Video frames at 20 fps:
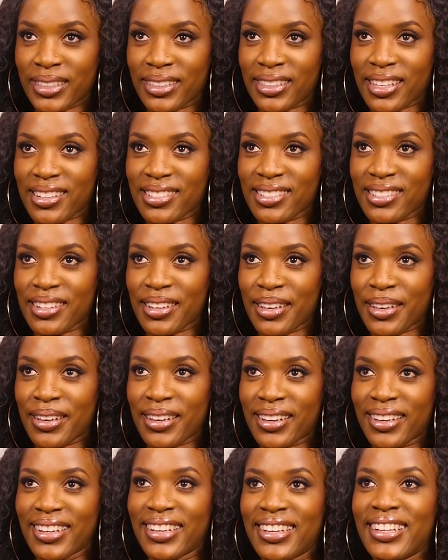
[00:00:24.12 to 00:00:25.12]
That's
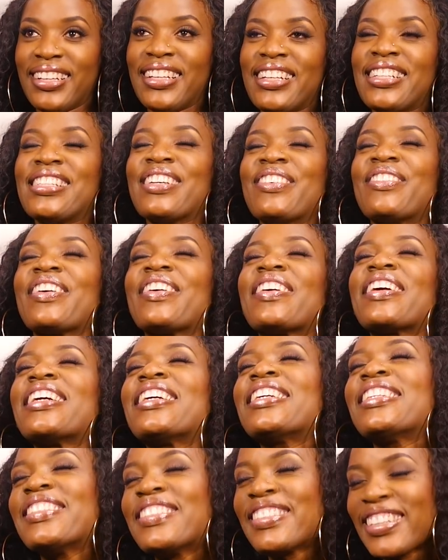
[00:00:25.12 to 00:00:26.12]
a very
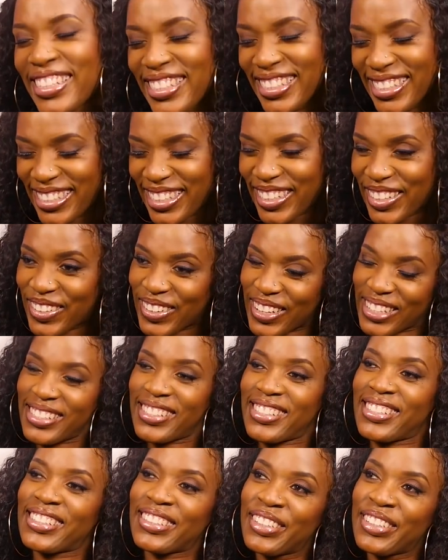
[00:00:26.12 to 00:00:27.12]
interesting
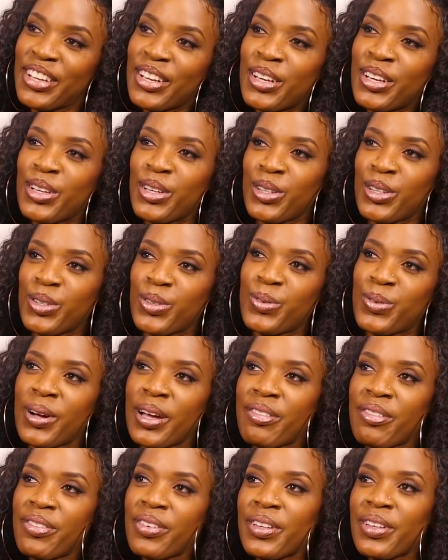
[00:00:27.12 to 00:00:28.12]
question. Do
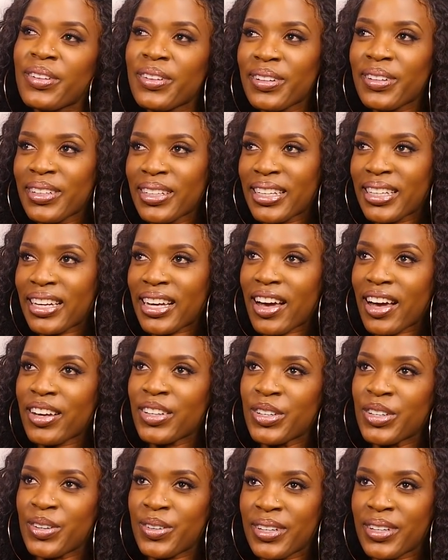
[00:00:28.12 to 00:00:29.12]
I feel
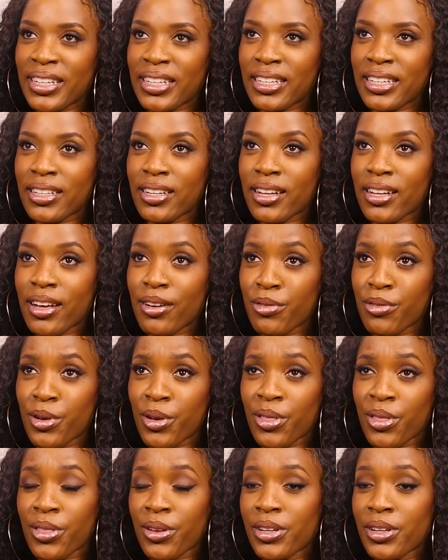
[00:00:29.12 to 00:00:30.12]
underrated? I've
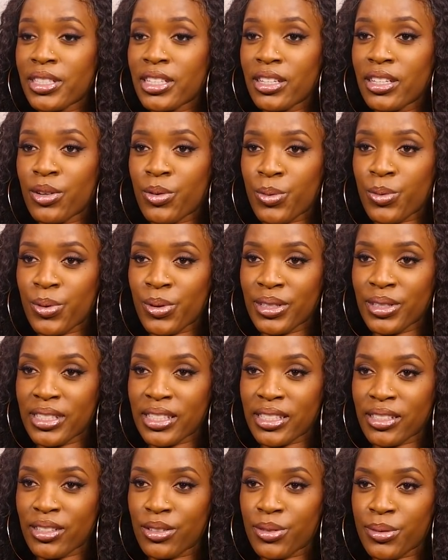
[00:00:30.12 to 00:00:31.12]
got 13
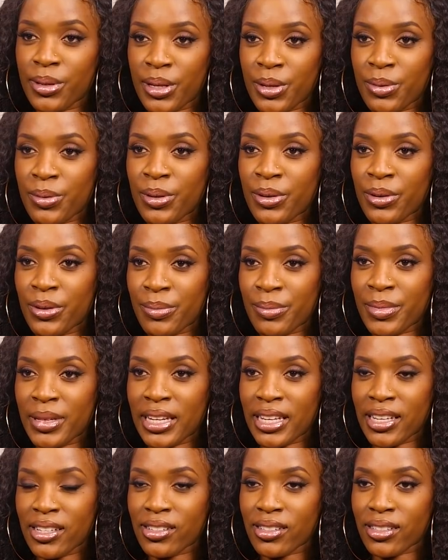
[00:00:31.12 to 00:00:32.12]
awards and 21
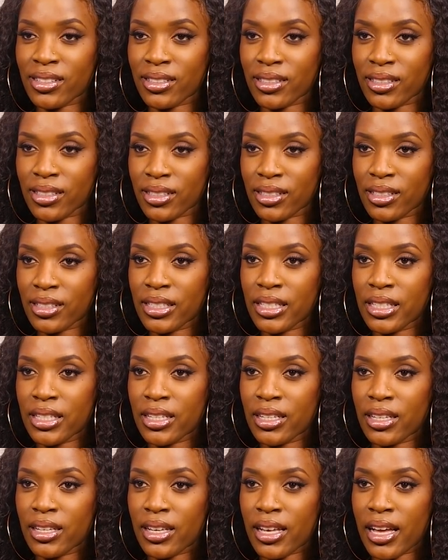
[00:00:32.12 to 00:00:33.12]
nominations.
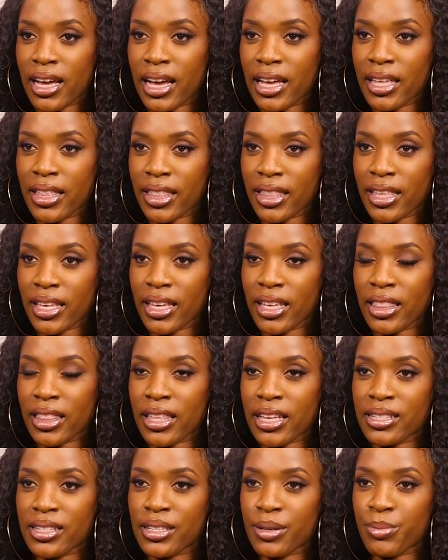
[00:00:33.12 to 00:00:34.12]
I think
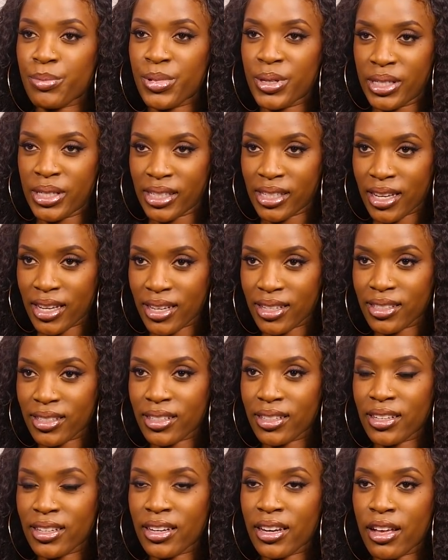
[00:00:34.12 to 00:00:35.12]
that's
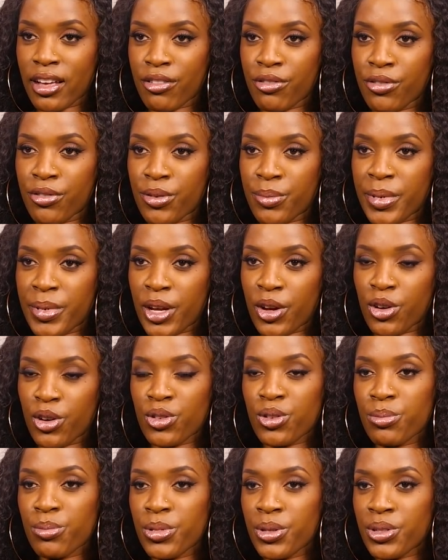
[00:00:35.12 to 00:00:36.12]
appreciation enough for my
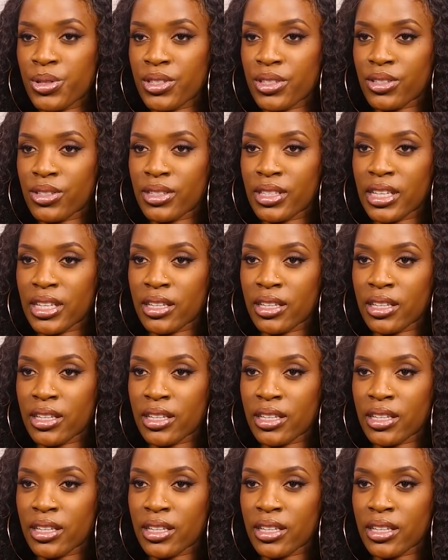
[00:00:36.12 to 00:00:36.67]
contribution to the